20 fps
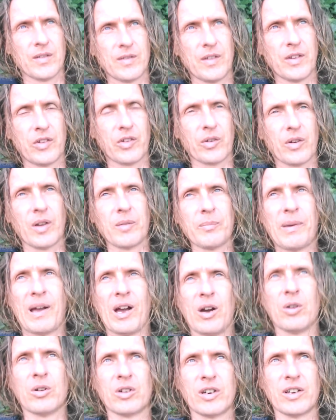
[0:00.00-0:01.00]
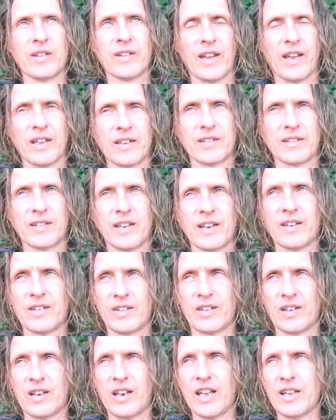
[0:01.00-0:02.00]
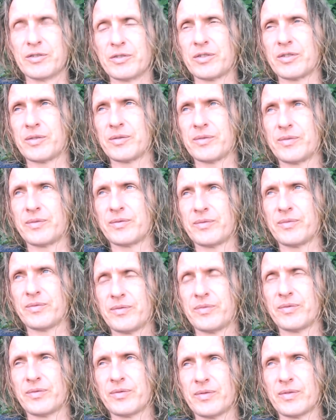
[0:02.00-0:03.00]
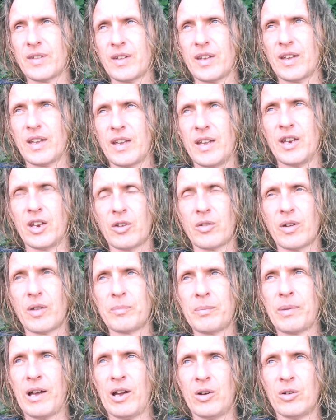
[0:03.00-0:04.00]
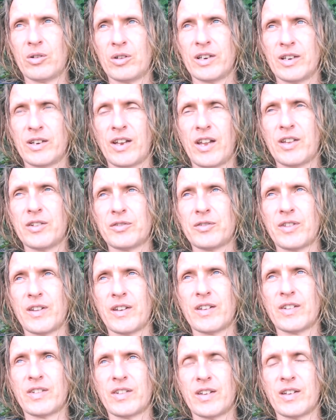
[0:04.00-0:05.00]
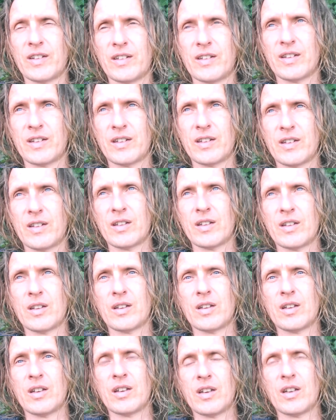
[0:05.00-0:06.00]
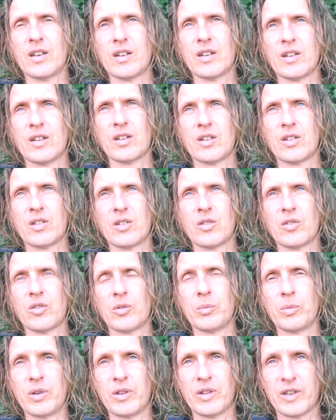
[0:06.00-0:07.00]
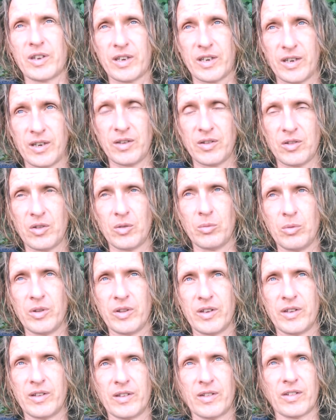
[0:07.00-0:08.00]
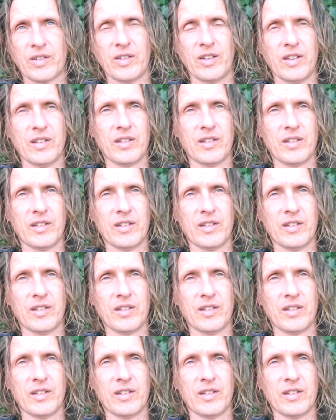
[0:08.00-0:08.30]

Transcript: There's a great power in that that is in life, and a great power in life that is in the ability, the willingness, the